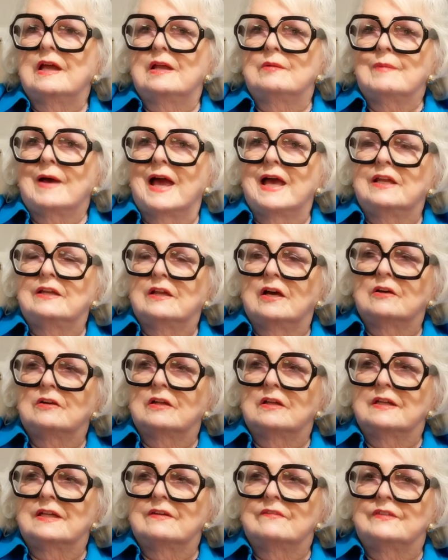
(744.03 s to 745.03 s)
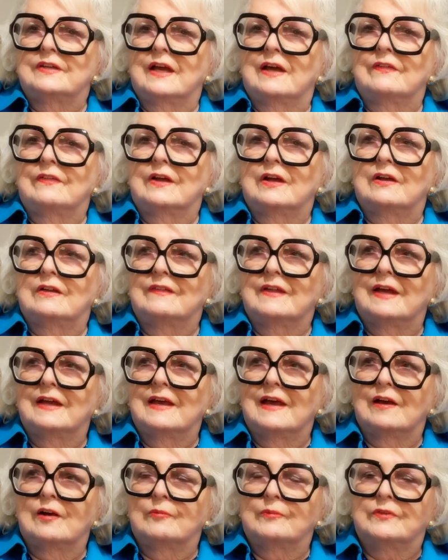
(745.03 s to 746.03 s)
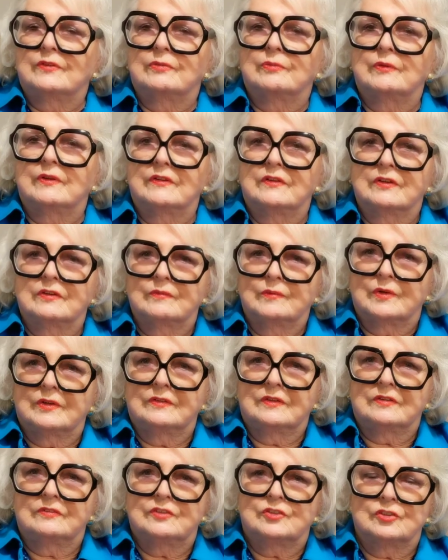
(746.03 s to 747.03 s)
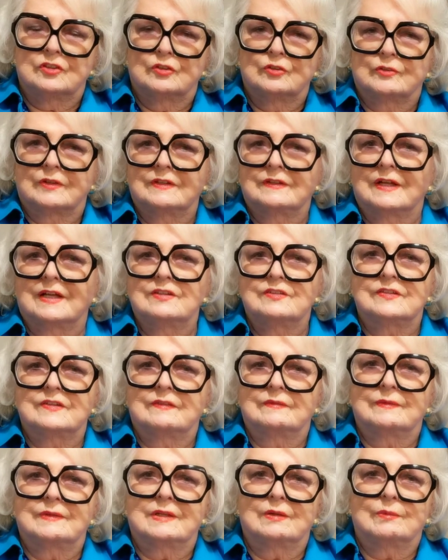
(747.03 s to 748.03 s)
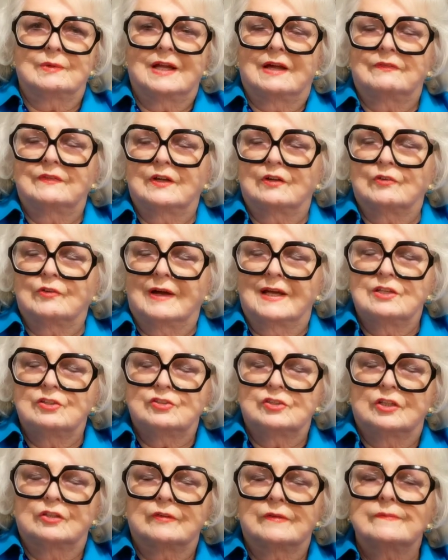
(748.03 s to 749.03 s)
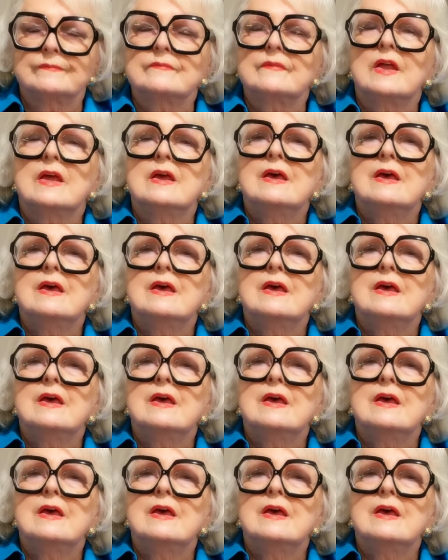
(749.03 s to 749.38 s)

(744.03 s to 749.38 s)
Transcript: And my aunt and uncle lived down there, and they helped with the children. They were like their grandchildren.